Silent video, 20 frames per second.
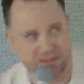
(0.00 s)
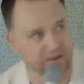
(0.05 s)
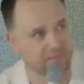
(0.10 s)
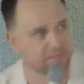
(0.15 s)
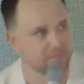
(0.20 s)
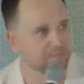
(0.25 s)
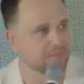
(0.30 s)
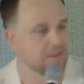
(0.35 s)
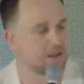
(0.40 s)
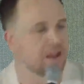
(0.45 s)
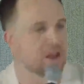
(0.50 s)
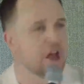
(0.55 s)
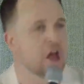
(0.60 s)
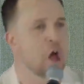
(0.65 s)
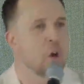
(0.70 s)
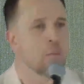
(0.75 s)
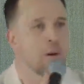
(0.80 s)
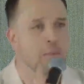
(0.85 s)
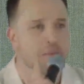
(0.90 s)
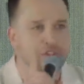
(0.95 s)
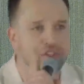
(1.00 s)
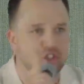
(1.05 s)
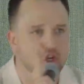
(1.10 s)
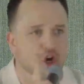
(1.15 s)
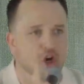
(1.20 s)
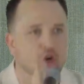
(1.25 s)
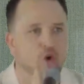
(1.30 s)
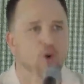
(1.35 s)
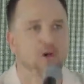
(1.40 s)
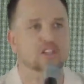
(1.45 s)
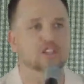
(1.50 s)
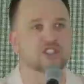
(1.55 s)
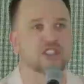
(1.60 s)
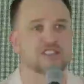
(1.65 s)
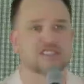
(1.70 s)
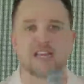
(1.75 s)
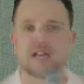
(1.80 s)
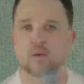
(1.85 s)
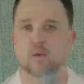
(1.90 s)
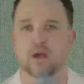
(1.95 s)
him. But mature
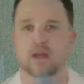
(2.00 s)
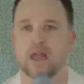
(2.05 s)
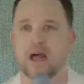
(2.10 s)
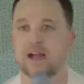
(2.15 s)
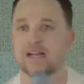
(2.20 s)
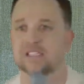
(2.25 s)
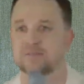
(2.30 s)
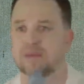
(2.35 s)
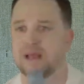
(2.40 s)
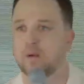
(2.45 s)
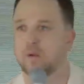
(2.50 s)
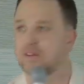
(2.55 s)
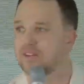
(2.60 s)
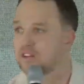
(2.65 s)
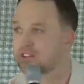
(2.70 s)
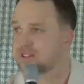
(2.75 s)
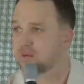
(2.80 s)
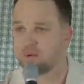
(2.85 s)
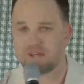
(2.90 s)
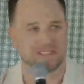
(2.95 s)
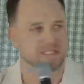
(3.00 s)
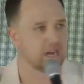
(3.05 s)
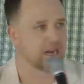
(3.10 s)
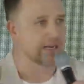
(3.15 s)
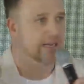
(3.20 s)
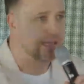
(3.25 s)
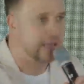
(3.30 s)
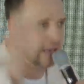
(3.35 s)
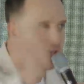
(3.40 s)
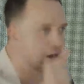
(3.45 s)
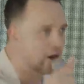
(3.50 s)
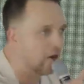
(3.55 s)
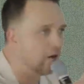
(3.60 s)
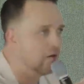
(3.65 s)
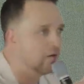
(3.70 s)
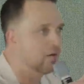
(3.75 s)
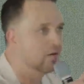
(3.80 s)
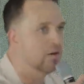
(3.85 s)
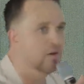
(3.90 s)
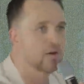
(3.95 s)
Christians, they realize, man, when, there's, when he's not here,
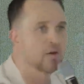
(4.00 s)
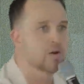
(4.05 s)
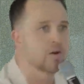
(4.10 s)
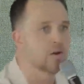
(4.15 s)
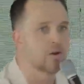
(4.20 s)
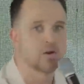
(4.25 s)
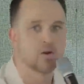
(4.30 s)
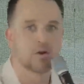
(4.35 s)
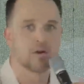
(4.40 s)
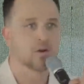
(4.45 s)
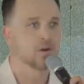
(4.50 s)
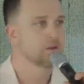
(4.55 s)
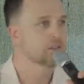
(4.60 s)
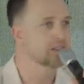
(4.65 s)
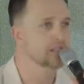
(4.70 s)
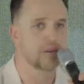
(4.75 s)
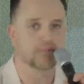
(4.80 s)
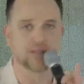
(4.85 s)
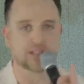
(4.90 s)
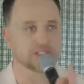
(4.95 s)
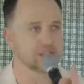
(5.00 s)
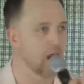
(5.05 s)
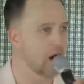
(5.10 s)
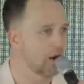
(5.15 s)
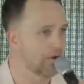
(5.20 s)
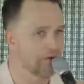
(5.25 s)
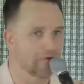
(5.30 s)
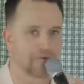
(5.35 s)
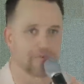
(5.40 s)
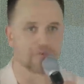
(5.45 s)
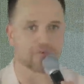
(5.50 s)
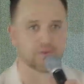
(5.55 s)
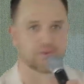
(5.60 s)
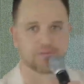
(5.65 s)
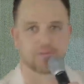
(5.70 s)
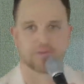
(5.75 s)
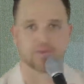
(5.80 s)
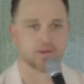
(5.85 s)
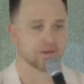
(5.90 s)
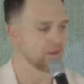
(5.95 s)
something's off.
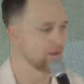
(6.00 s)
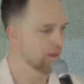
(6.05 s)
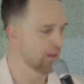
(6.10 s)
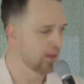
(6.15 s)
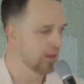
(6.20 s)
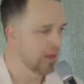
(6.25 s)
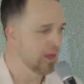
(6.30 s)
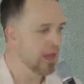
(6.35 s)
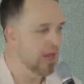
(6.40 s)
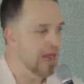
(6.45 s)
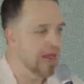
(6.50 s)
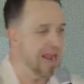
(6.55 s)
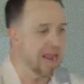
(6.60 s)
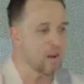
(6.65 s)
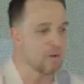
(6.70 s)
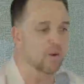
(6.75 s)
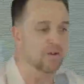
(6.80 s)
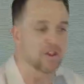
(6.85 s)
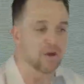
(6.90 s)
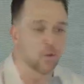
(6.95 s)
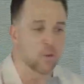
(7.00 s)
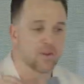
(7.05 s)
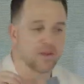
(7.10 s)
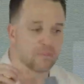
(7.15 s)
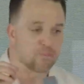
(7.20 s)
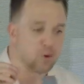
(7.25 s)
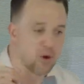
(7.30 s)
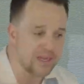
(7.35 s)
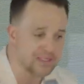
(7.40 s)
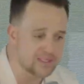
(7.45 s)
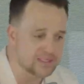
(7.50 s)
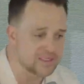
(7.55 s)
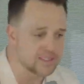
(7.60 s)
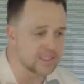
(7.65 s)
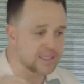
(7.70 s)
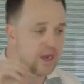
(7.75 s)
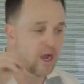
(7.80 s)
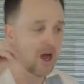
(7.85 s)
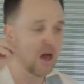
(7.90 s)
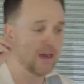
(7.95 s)
And when the, when the presence
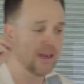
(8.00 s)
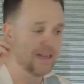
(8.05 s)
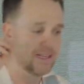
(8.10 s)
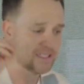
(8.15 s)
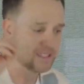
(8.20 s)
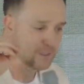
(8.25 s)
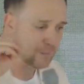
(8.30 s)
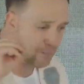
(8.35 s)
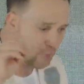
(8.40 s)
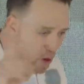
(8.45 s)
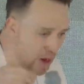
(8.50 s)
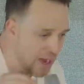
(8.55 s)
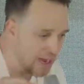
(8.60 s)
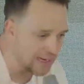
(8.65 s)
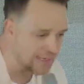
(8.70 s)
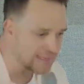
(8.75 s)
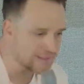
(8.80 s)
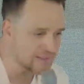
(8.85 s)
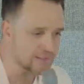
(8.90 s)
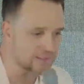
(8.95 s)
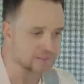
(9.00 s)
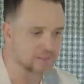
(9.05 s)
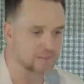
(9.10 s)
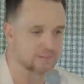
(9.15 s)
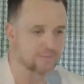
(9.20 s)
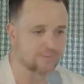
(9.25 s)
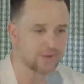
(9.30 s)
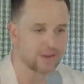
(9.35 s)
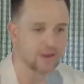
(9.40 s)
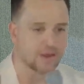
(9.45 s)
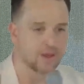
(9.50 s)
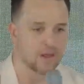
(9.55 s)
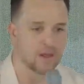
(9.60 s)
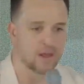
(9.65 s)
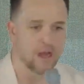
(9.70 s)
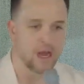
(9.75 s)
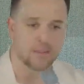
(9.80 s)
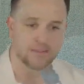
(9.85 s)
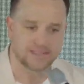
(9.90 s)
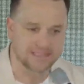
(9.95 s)
of God is the prize,
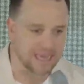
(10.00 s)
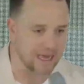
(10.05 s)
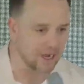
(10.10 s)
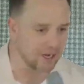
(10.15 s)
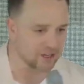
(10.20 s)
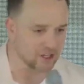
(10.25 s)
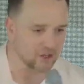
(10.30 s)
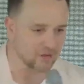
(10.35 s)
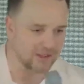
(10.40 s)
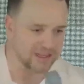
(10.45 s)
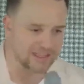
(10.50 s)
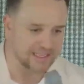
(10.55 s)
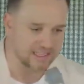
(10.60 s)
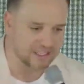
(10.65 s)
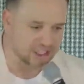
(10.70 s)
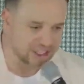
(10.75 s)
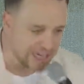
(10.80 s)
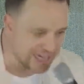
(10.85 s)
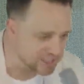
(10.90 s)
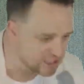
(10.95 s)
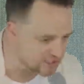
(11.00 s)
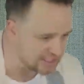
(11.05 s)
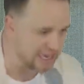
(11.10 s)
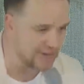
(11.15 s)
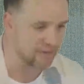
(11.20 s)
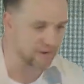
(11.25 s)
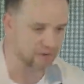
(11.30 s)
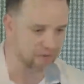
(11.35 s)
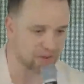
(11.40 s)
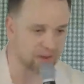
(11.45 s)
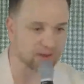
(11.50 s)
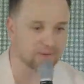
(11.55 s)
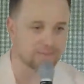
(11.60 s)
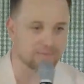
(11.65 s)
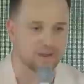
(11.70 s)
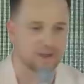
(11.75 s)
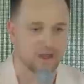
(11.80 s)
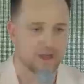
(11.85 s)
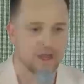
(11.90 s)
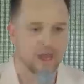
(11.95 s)
I'm telling you, it, it changes everything.
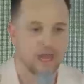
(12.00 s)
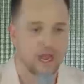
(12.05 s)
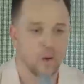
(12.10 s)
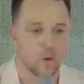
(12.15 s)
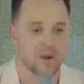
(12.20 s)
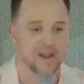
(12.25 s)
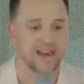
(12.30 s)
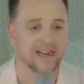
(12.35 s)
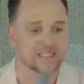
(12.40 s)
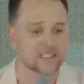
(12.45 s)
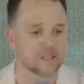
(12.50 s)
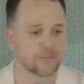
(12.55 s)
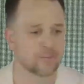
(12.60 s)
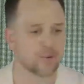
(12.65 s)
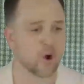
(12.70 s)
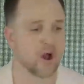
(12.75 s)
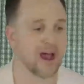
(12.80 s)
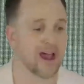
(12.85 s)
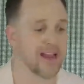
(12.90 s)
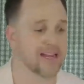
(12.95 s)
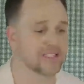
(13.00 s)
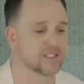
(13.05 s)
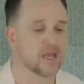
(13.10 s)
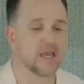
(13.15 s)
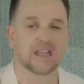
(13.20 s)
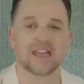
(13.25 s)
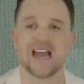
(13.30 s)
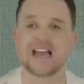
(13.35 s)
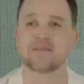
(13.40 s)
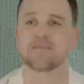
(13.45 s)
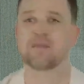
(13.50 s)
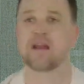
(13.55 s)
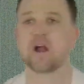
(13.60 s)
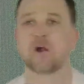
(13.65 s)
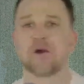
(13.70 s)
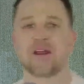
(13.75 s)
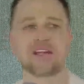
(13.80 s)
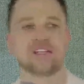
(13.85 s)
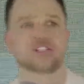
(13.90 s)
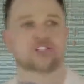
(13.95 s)
When he's the prize, like
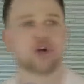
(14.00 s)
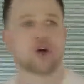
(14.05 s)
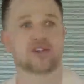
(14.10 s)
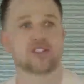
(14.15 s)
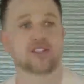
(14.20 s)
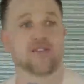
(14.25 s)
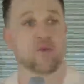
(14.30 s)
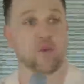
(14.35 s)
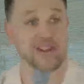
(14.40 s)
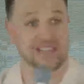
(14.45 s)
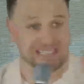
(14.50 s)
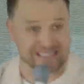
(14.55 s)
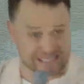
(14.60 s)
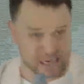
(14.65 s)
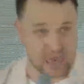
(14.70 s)
Mary and Joseph, when he's